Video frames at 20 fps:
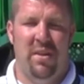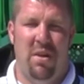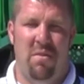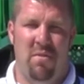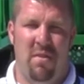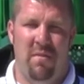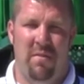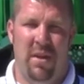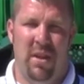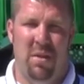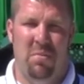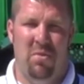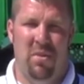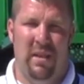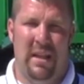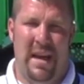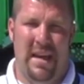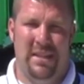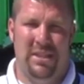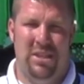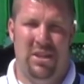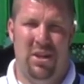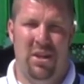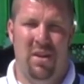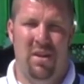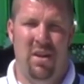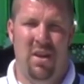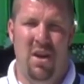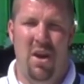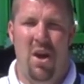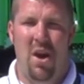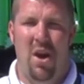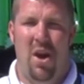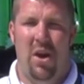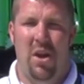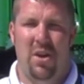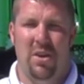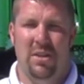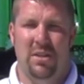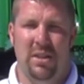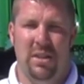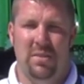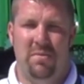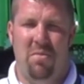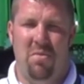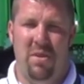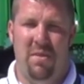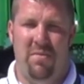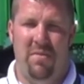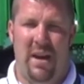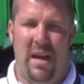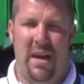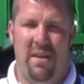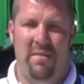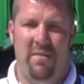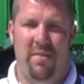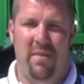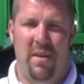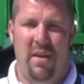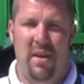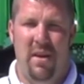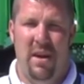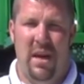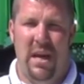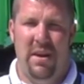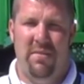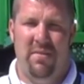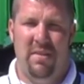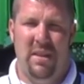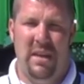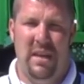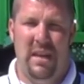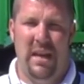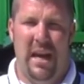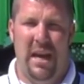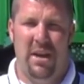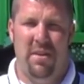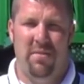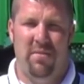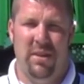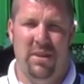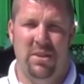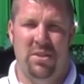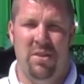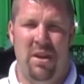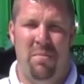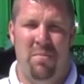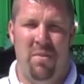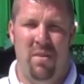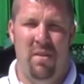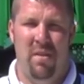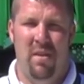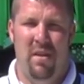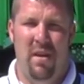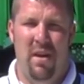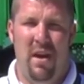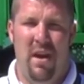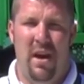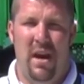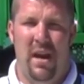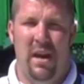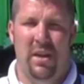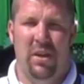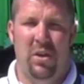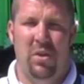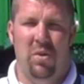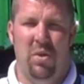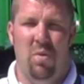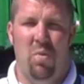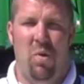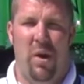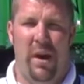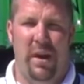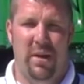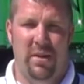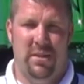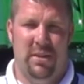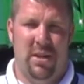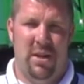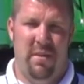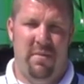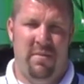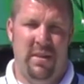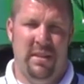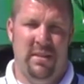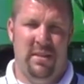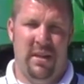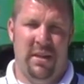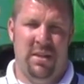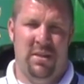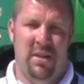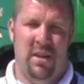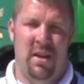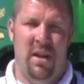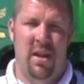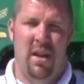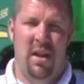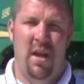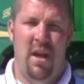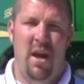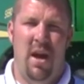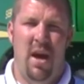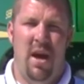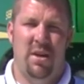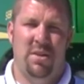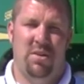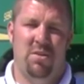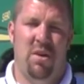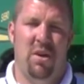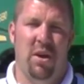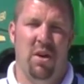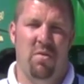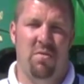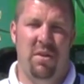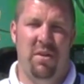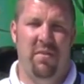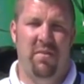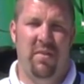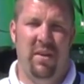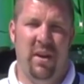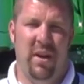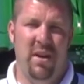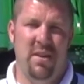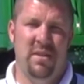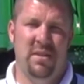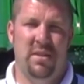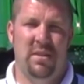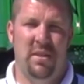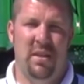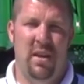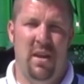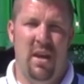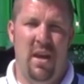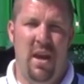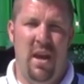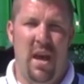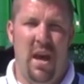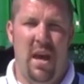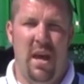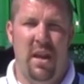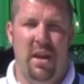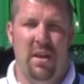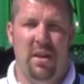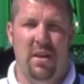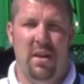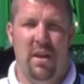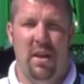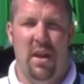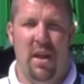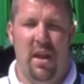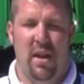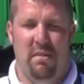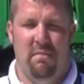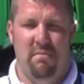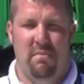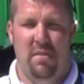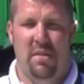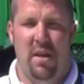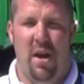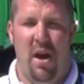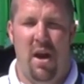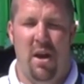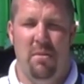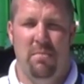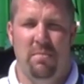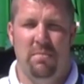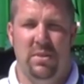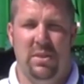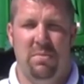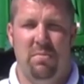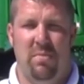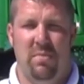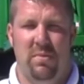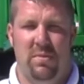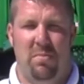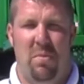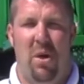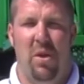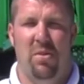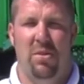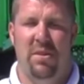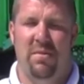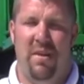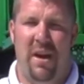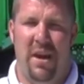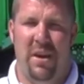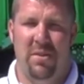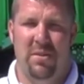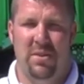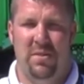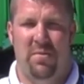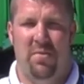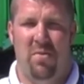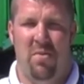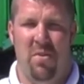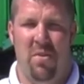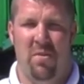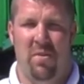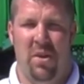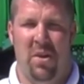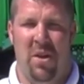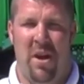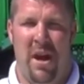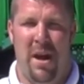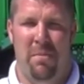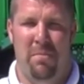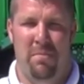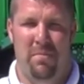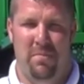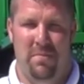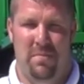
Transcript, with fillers: that were available last year on our 645 FD HydraFlex draper, uh, include a wider center feed section, stronger reel fingers, and um, smaller dividers for the crop.